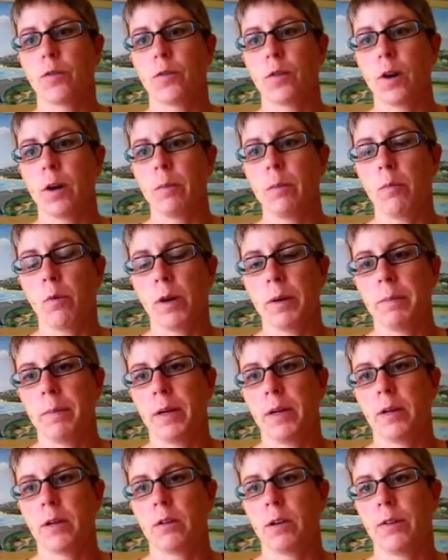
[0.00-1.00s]
from one
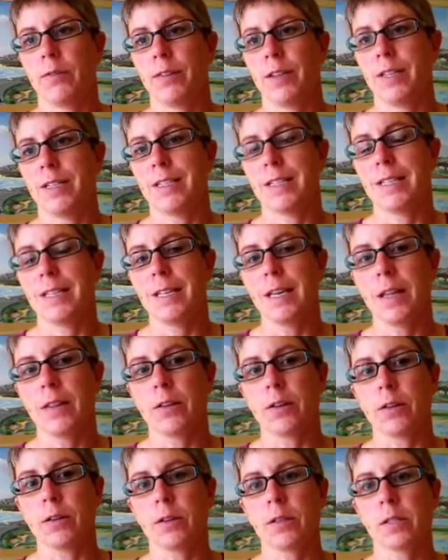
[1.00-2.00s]
paragraph into the
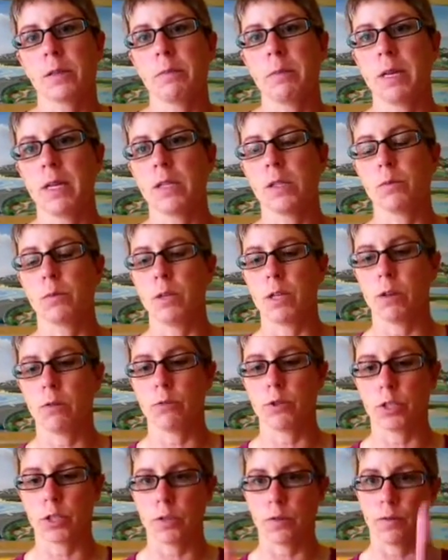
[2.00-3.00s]
other. This means we
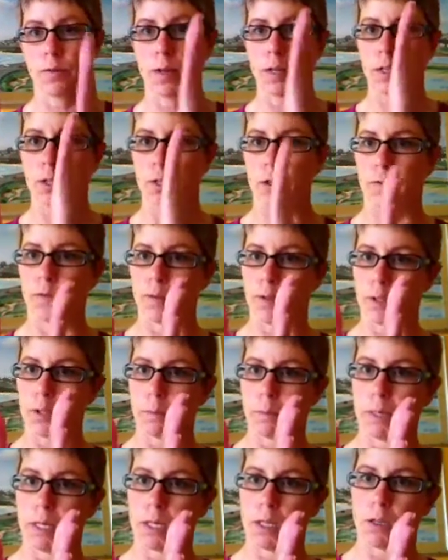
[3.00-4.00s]
don't just finish the
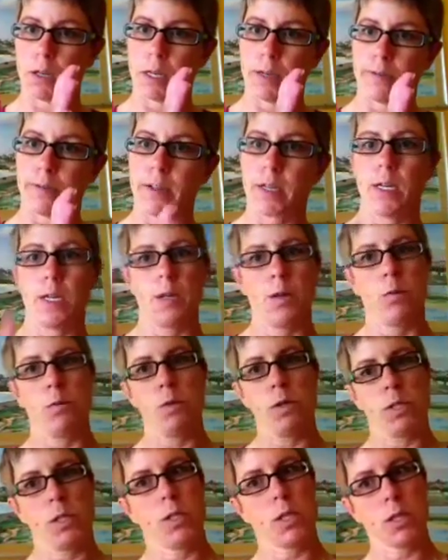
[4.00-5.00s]
first paragraph
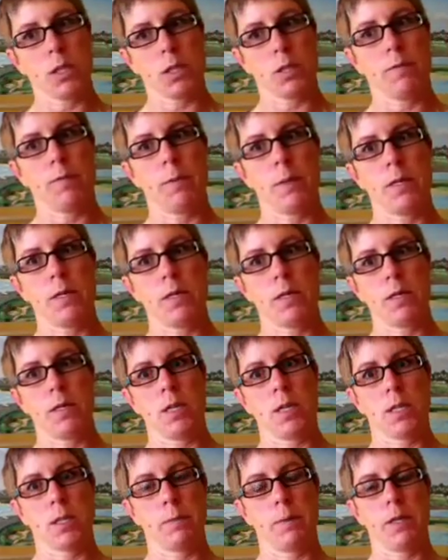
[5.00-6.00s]
and we start the par
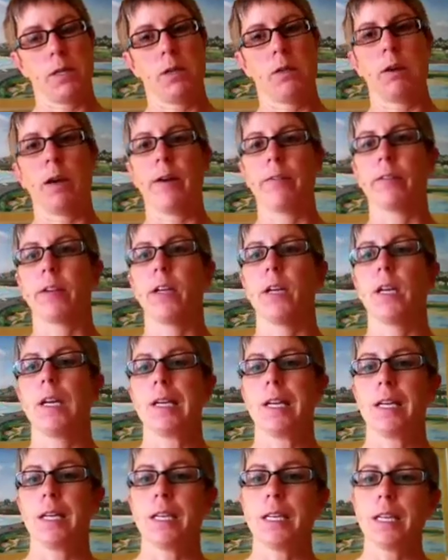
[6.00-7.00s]
next paragraph.
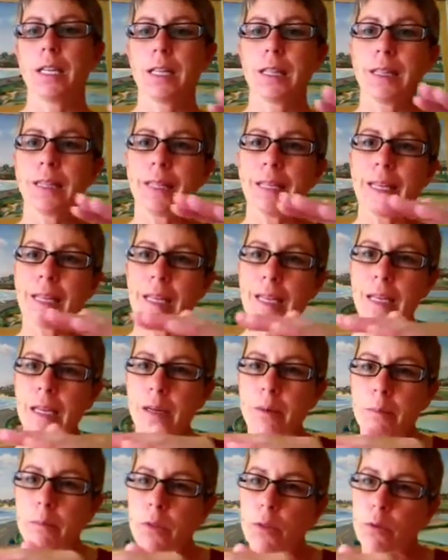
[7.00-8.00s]
You
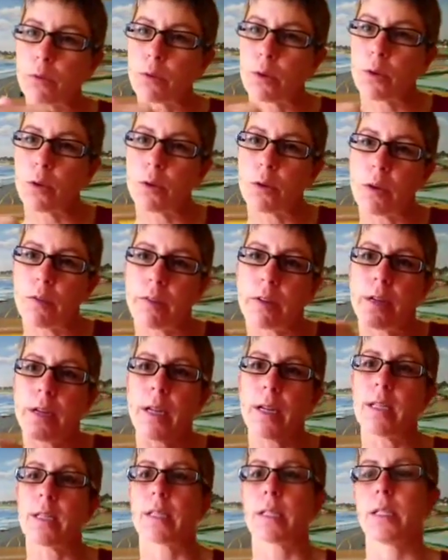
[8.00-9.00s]
lead them through. You have a
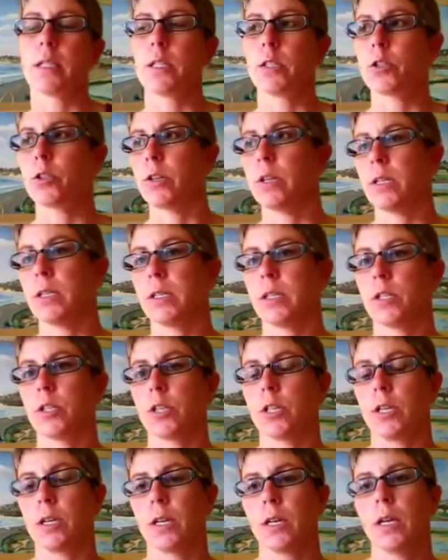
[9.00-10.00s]
nice little
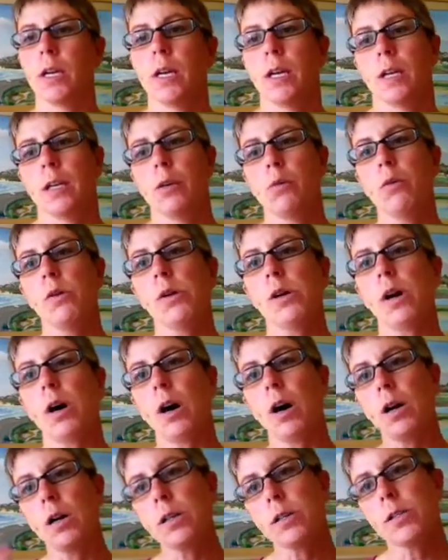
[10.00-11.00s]
transition. You will
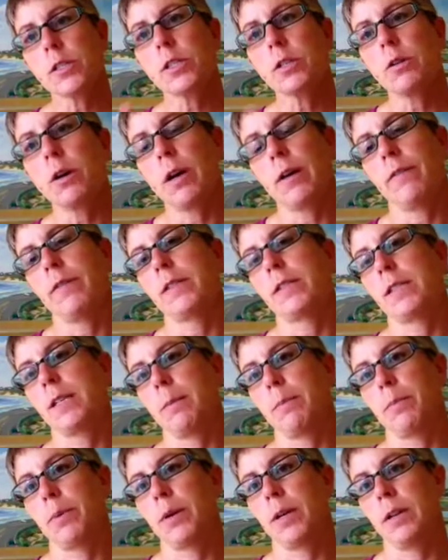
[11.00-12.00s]
also have a
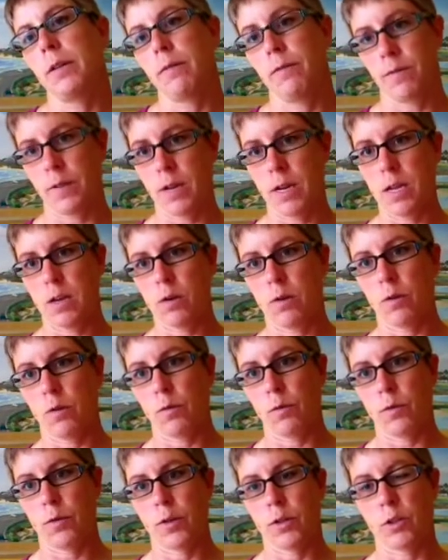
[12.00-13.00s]
separate video
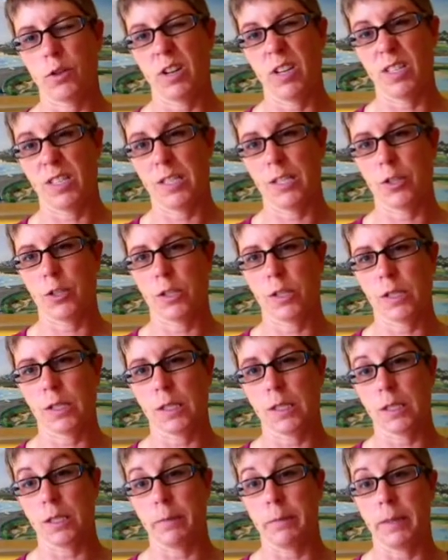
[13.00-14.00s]
for transitions
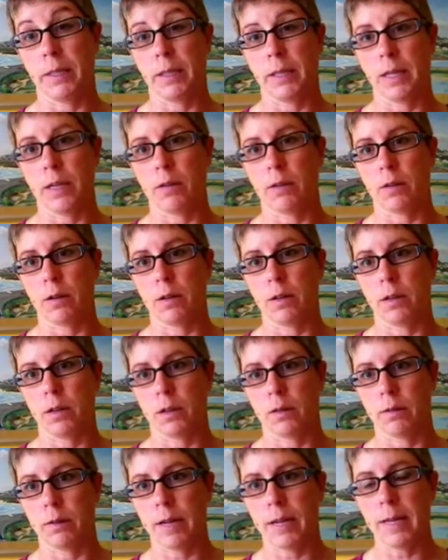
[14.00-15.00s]
a little bit later on,
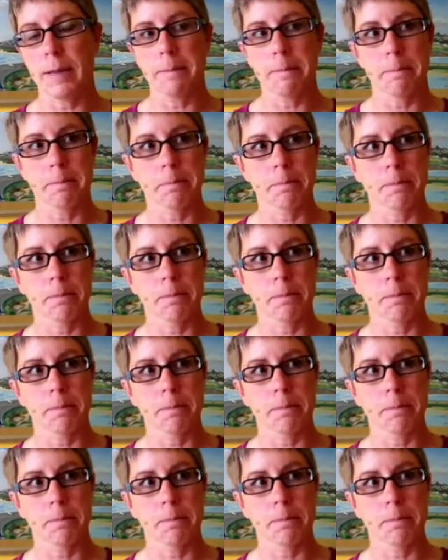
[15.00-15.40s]
all right?